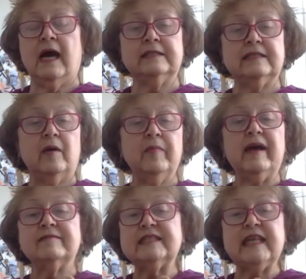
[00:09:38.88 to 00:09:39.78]
some
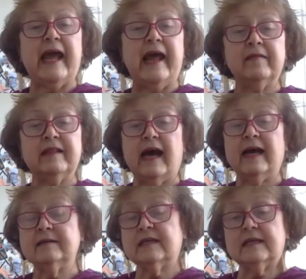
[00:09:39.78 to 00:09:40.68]
have said
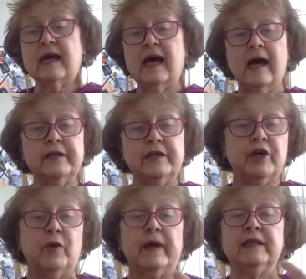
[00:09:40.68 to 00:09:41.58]
that,
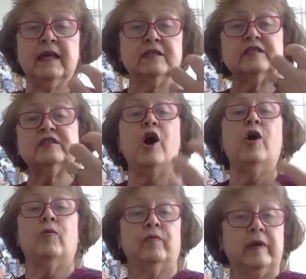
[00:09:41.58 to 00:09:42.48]
in the
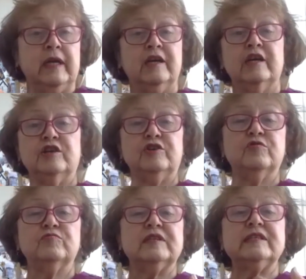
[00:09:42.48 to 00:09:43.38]
stone,
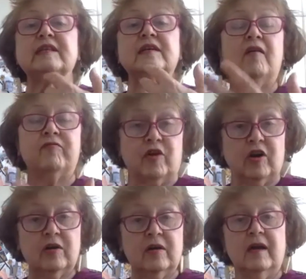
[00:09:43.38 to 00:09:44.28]
you
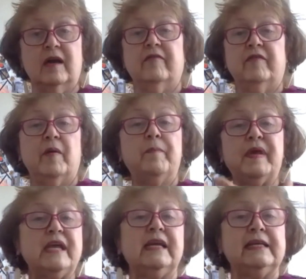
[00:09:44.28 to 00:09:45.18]
discover the
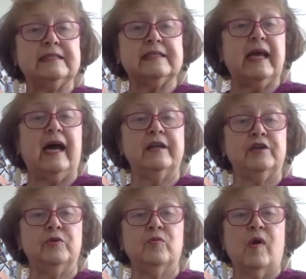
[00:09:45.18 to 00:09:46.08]
piece that
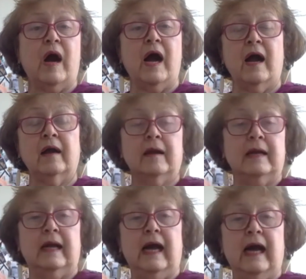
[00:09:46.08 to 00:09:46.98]
you are
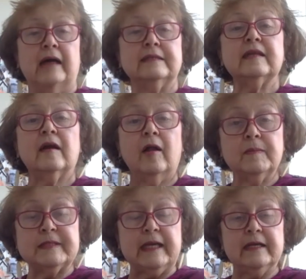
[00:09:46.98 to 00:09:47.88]

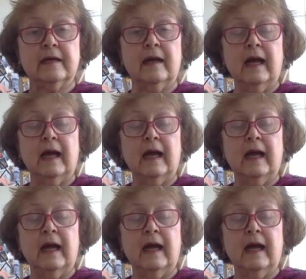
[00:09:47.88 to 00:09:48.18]
sculpting?